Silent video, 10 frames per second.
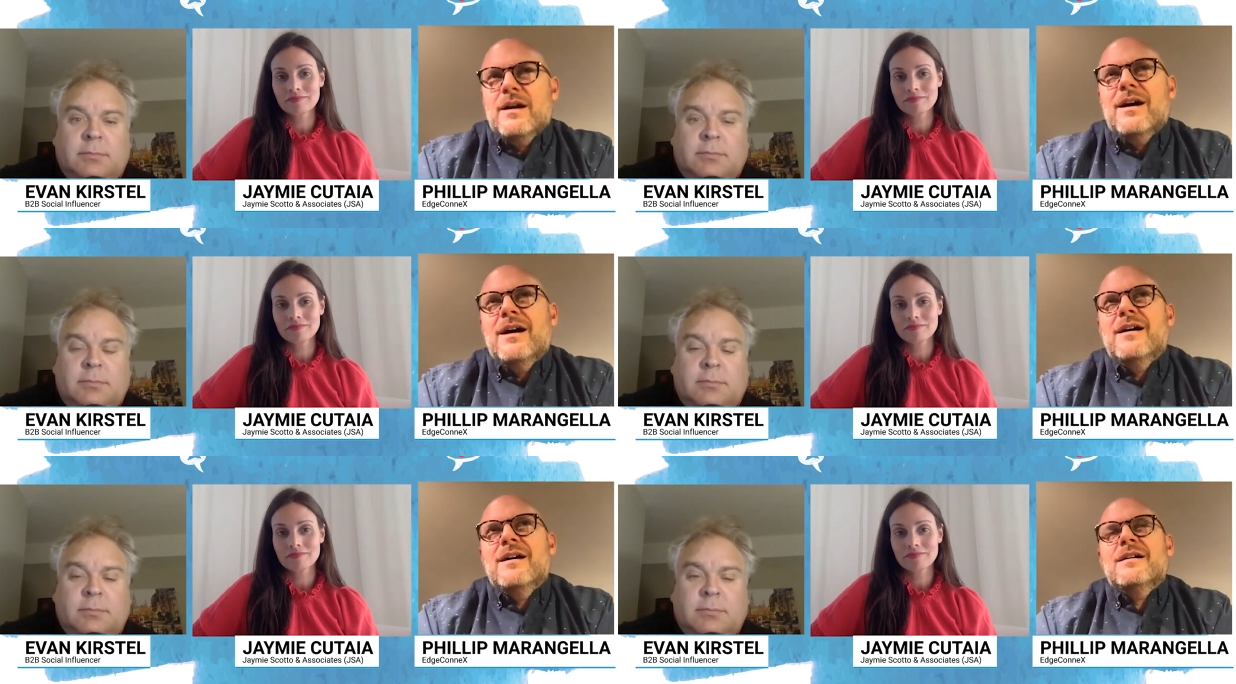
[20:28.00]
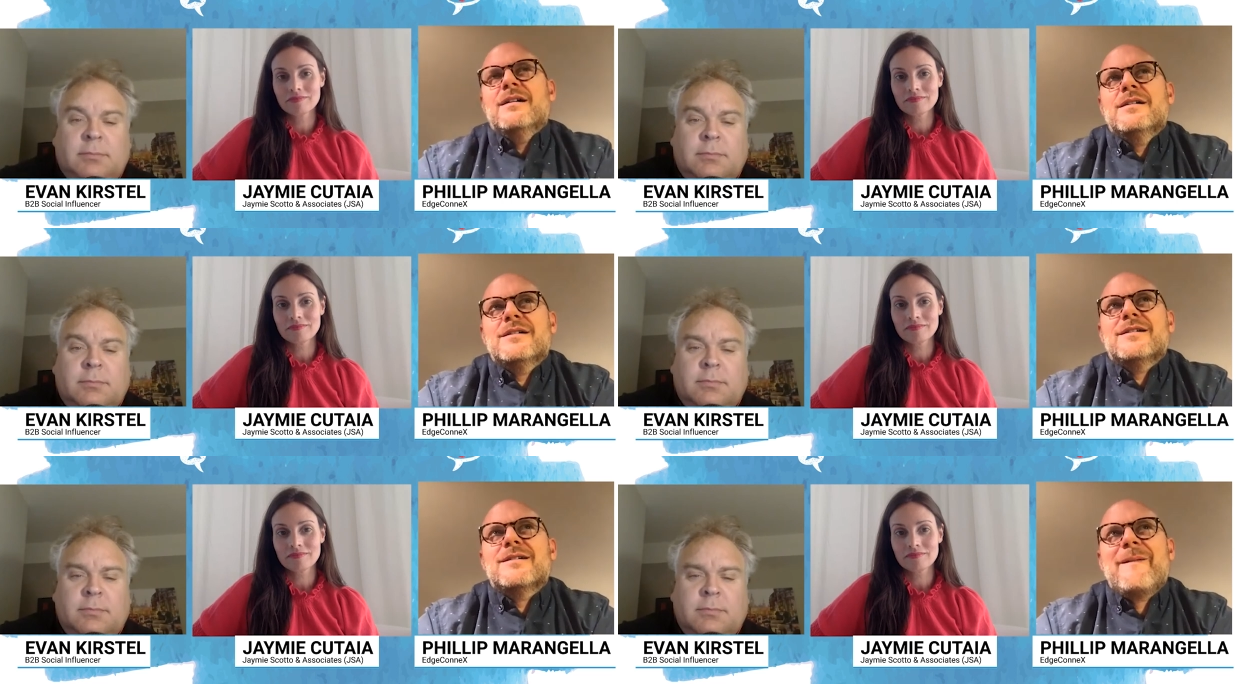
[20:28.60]
Speaker 1: Well,
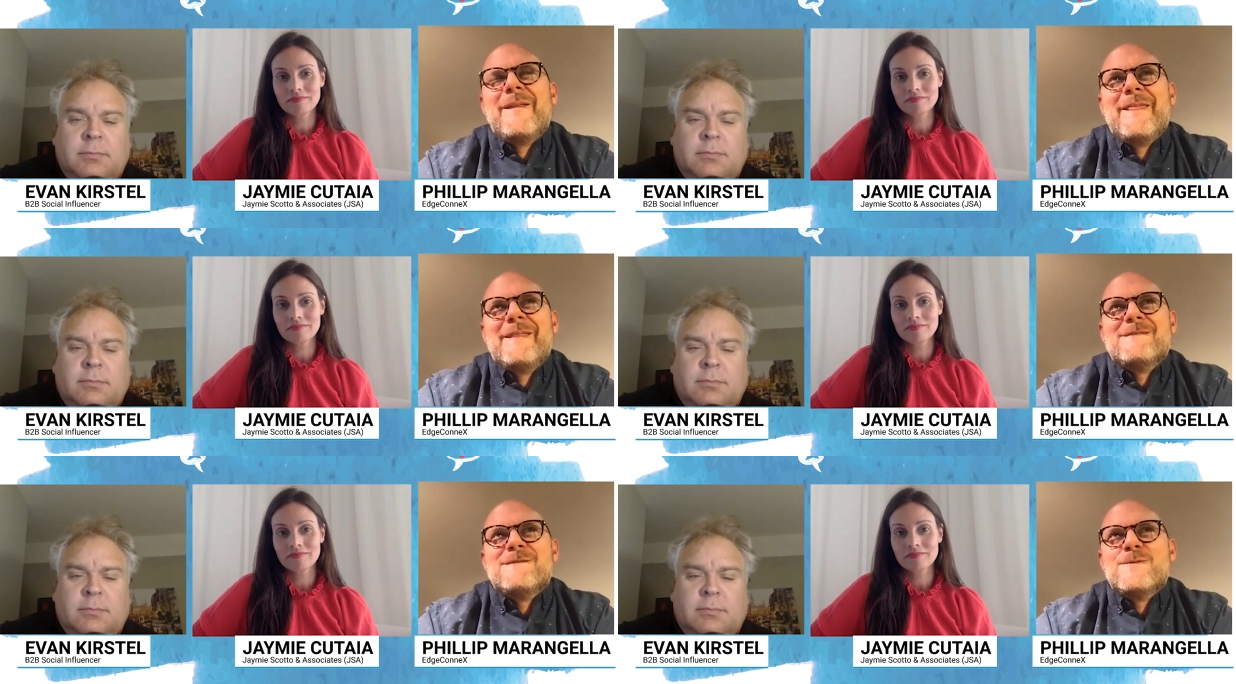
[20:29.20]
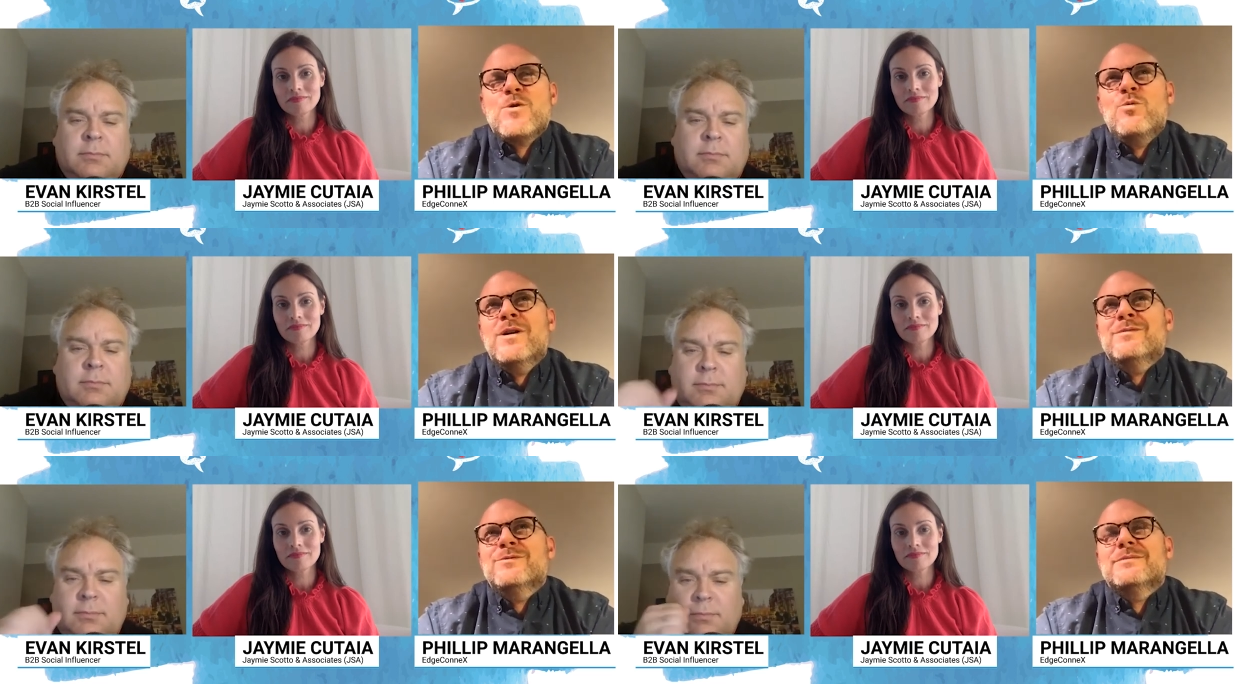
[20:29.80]

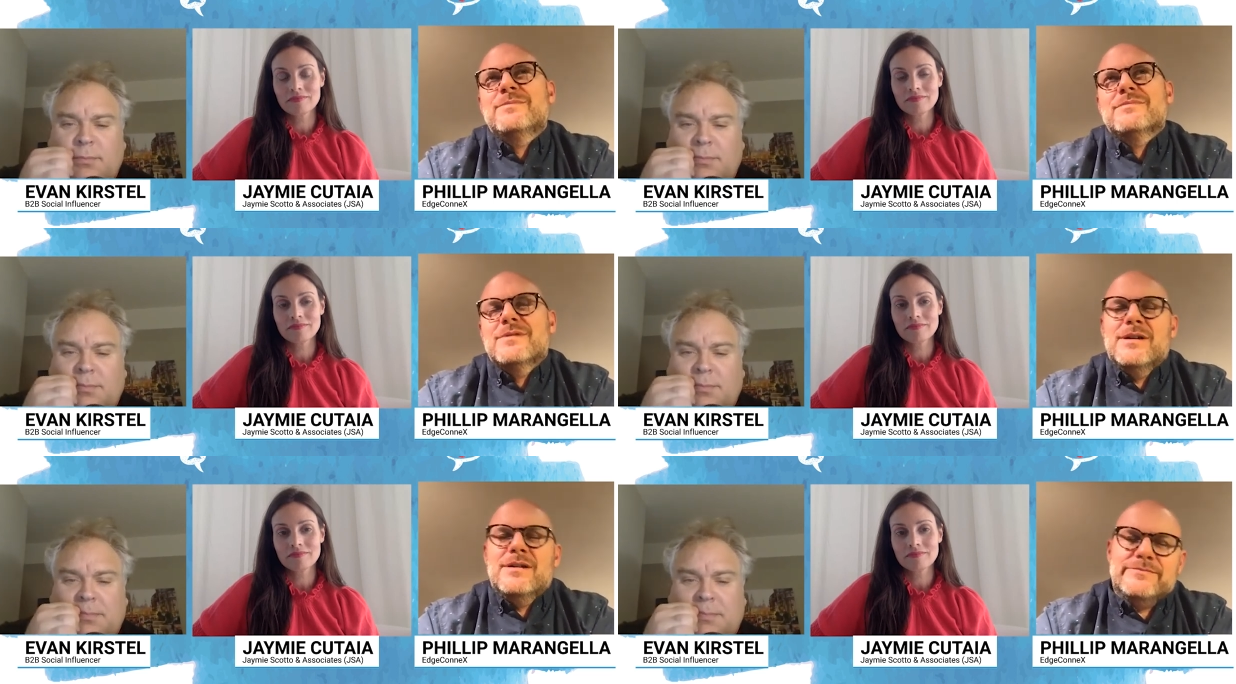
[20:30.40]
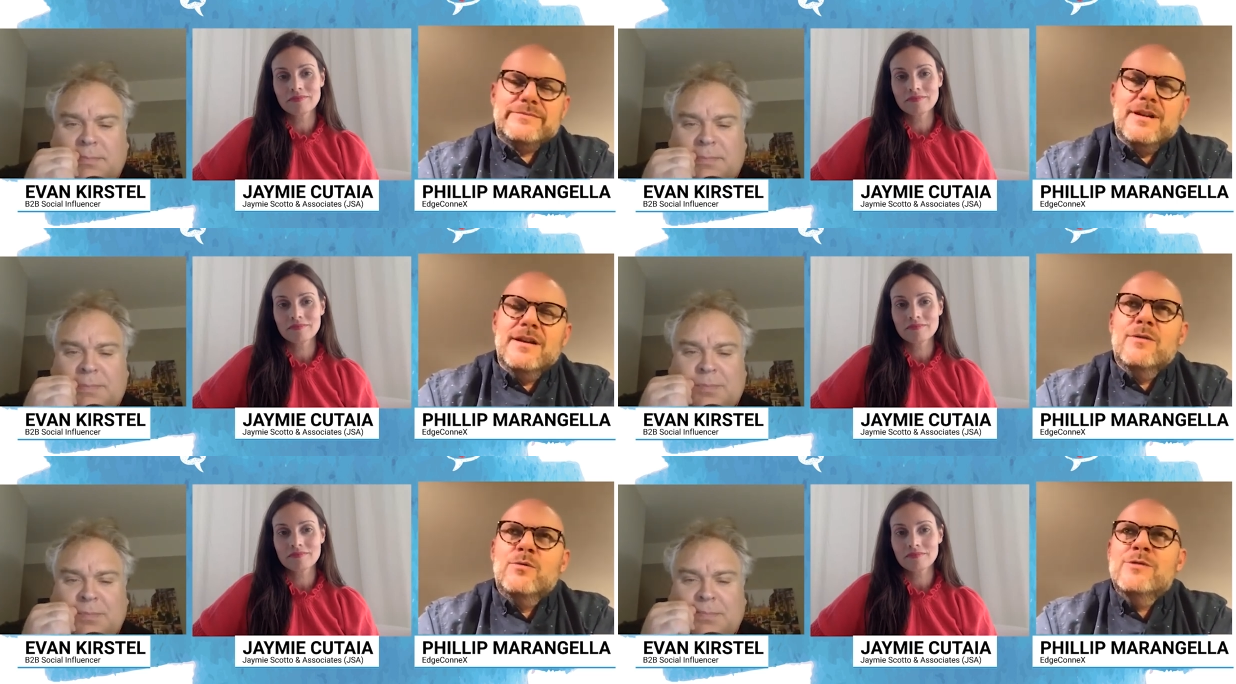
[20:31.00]
one
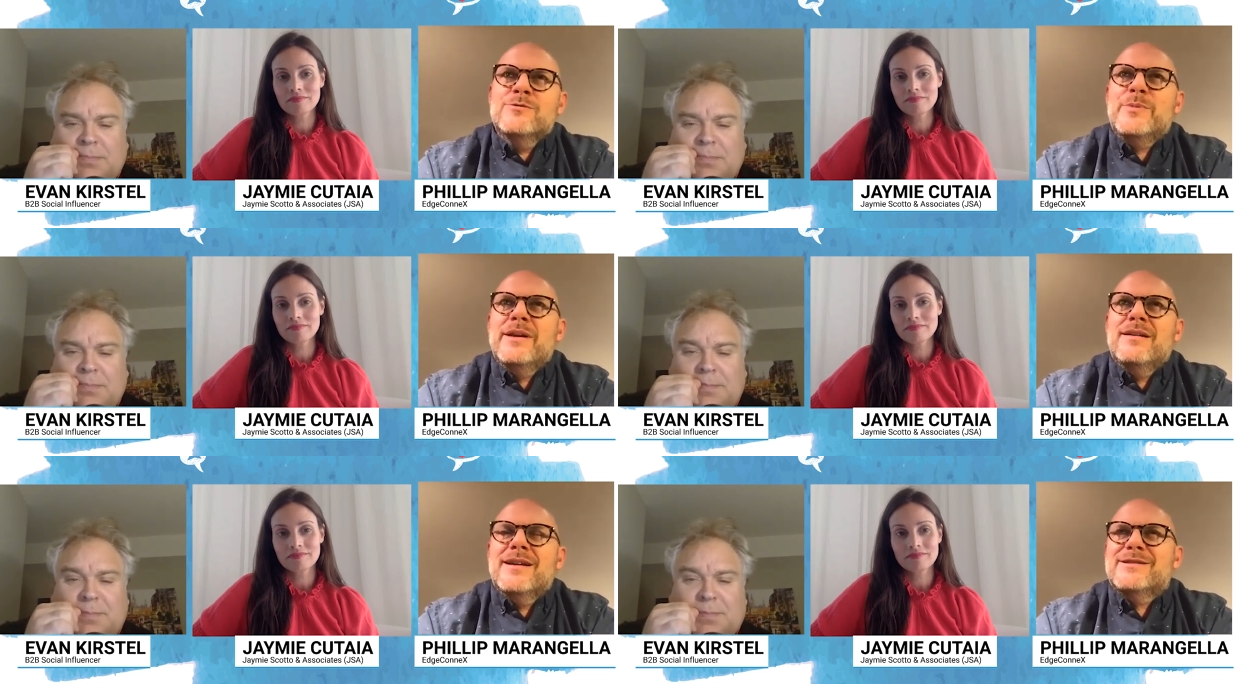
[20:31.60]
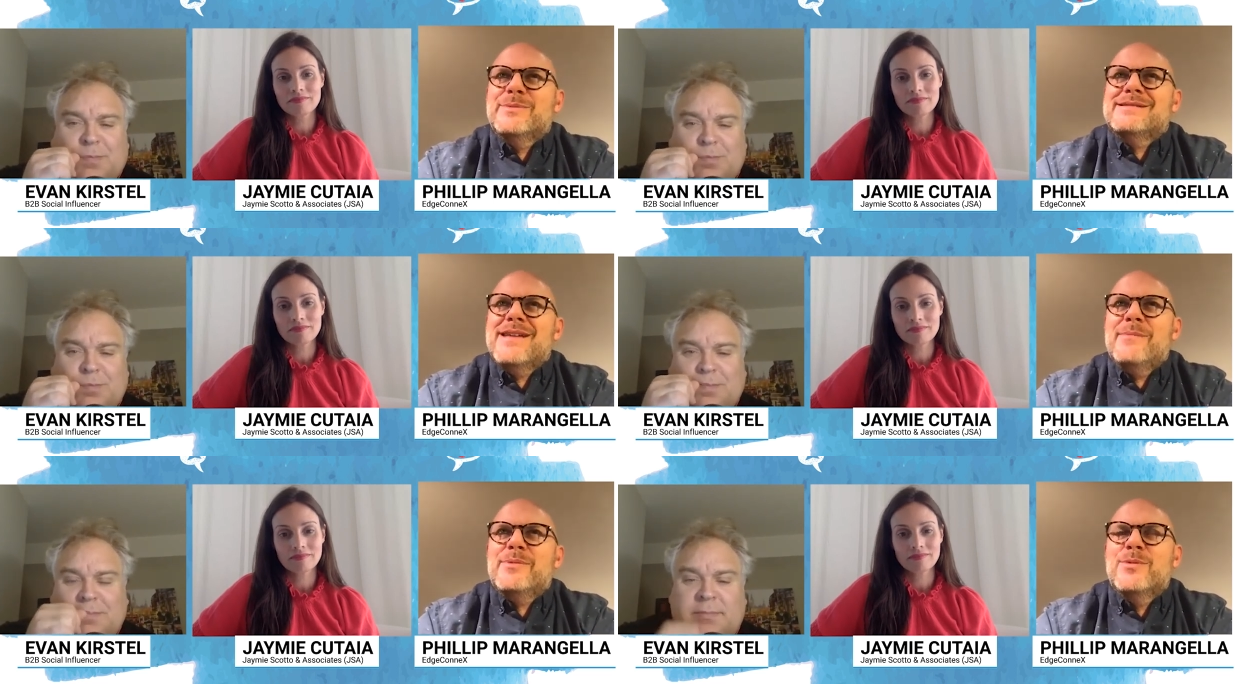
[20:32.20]
would be, not to be
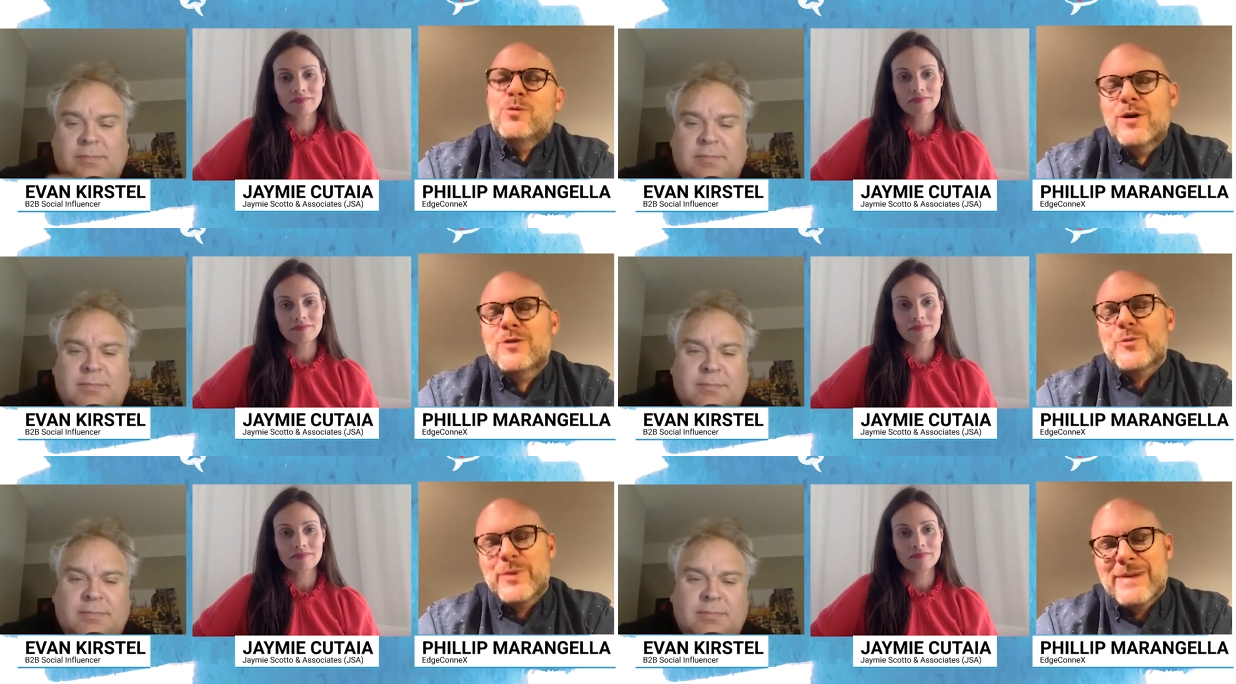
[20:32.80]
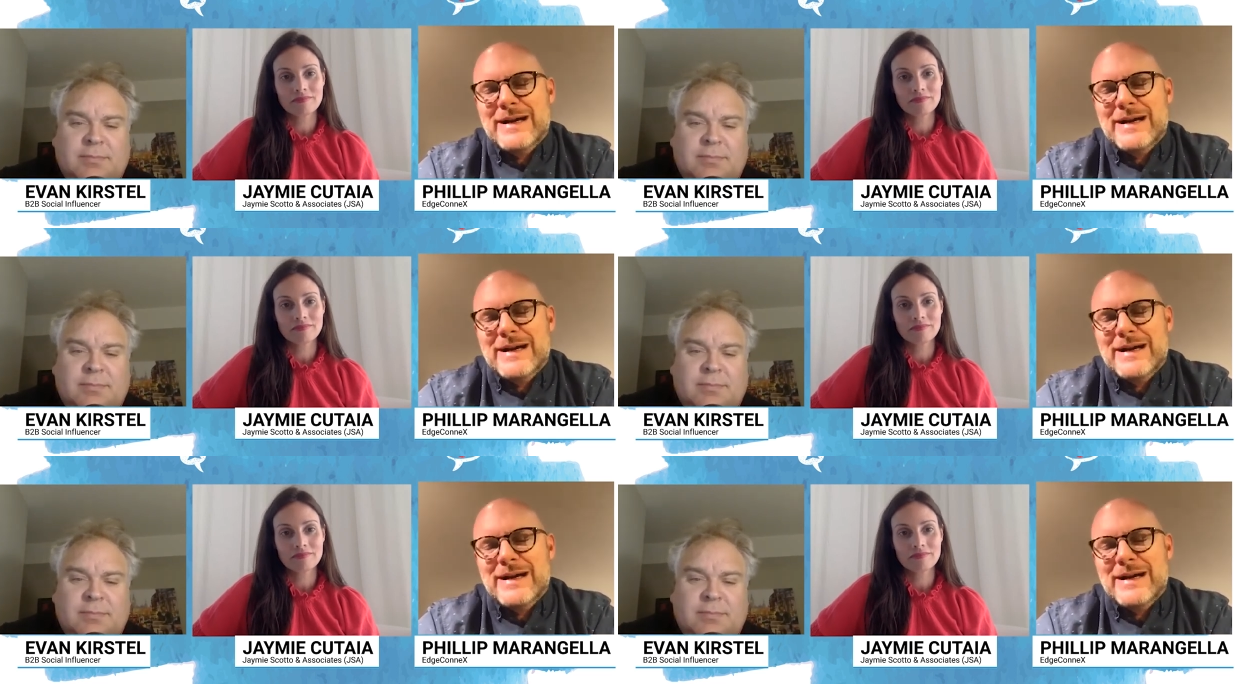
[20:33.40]
sappy, but one would be my